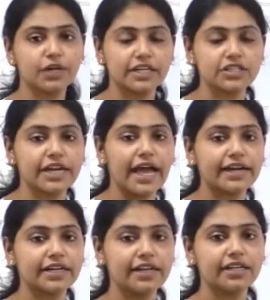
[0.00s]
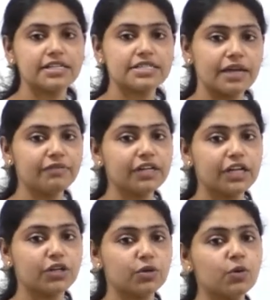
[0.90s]
Protection Act
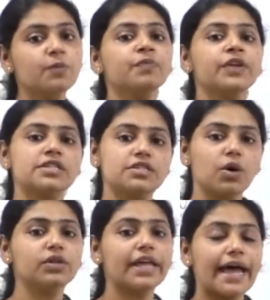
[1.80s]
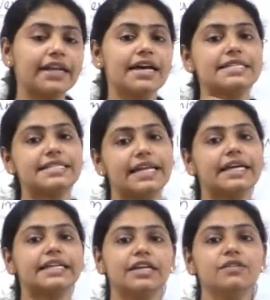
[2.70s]
1972 so that
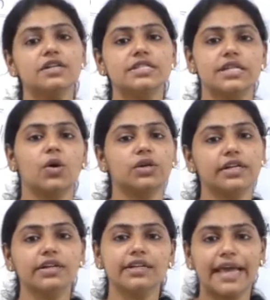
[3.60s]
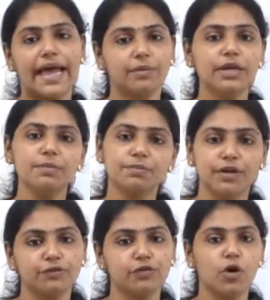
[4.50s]
selective slaughter can be
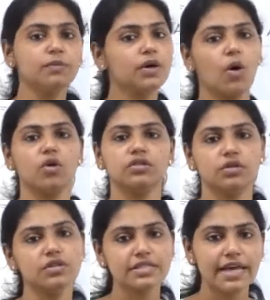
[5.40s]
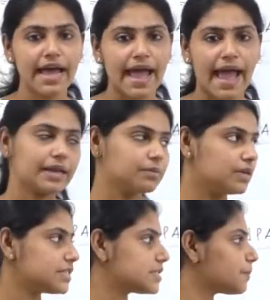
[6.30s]
performed on those
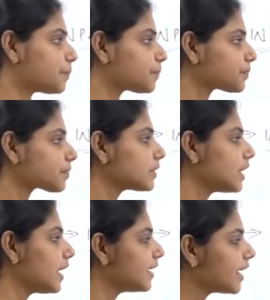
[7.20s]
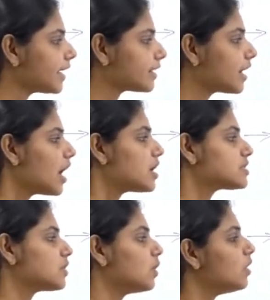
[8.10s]
animals right
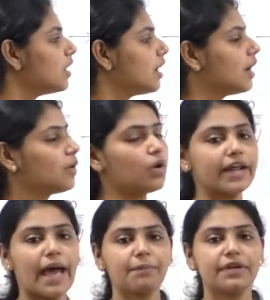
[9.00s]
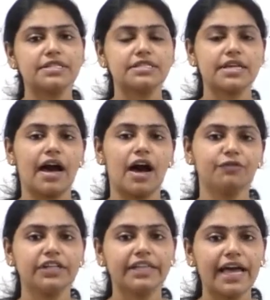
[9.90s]
so what happens
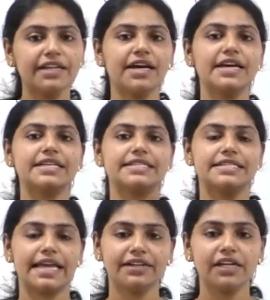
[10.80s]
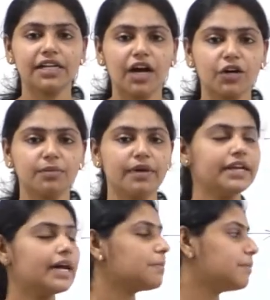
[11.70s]
after that central government
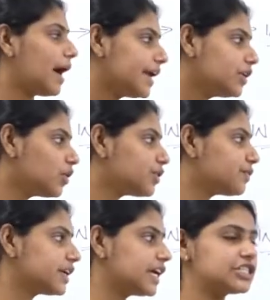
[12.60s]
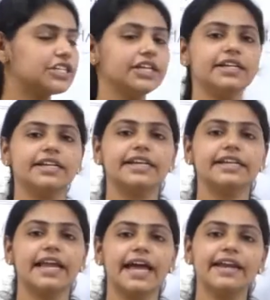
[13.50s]
by notification
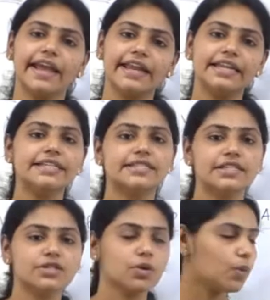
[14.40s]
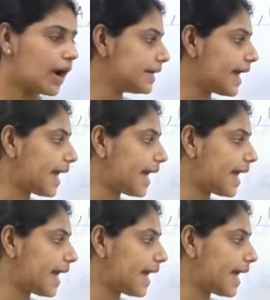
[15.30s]
declare any such wild